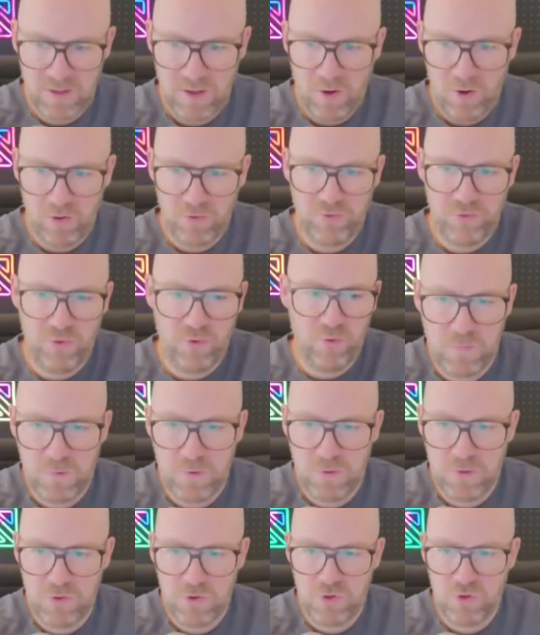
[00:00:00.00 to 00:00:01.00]

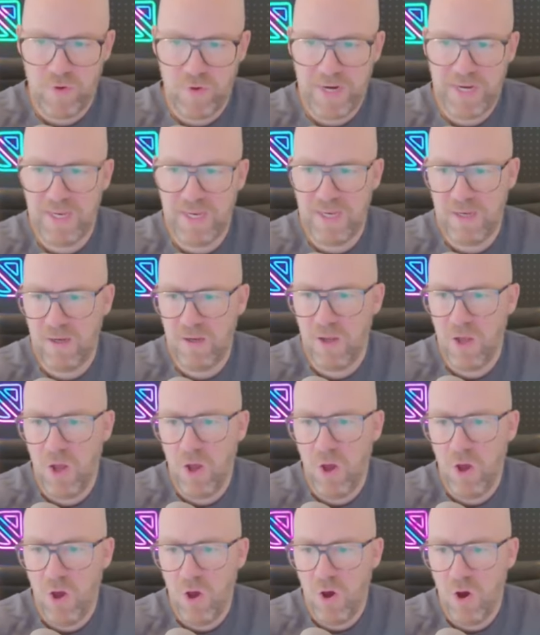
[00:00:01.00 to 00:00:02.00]
also tracking
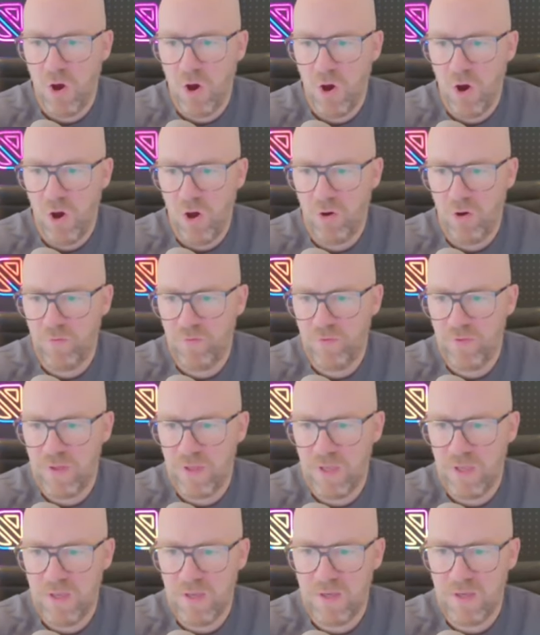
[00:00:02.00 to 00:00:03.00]
all of the